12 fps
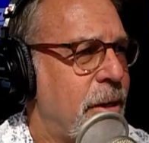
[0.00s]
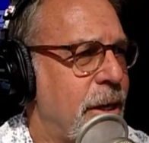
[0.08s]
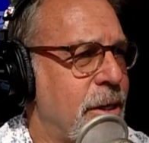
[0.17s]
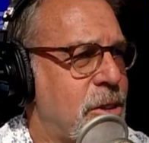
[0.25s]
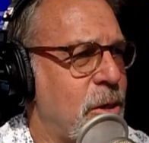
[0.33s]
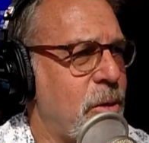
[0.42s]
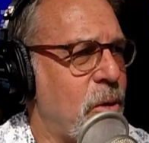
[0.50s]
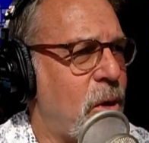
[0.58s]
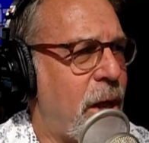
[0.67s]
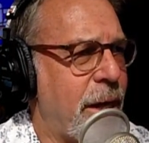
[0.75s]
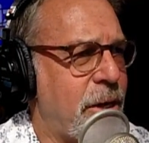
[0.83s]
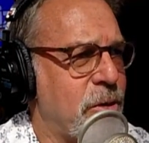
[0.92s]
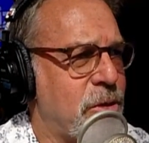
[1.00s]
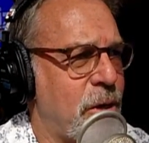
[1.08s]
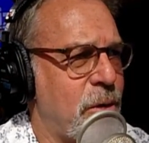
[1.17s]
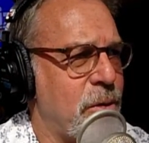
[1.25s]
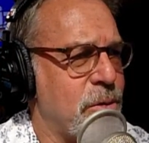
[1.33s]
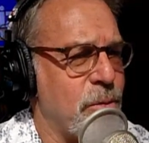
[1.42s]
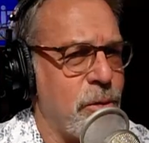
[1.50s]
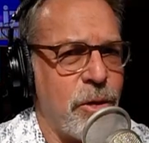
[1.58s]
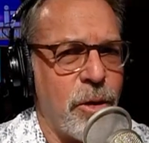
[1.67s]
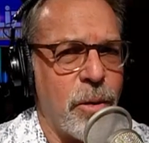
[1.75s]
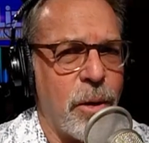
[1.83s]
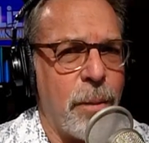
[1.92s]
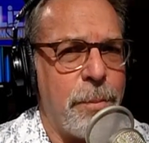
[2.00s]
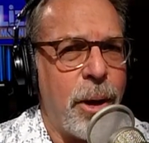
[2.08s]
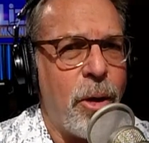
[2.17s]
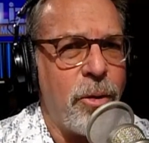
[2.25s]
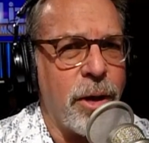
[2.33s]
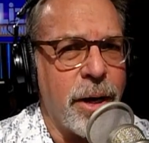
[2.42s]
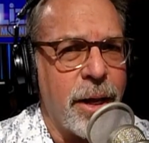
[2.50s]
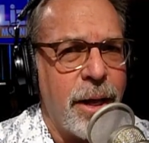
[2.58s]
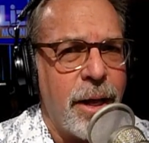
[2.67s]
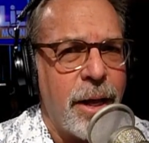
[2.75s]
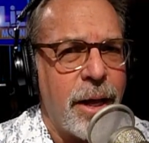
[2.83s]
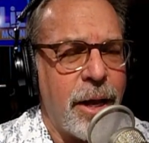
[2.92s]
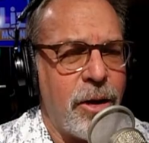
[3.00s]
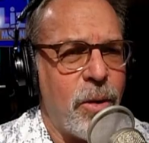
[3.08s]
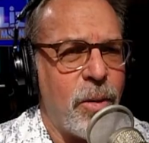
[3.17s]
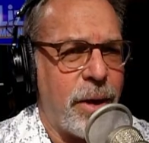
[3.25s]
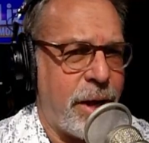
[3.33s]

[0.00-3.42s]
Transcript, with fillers: And so you lock your toes with your opponent, and you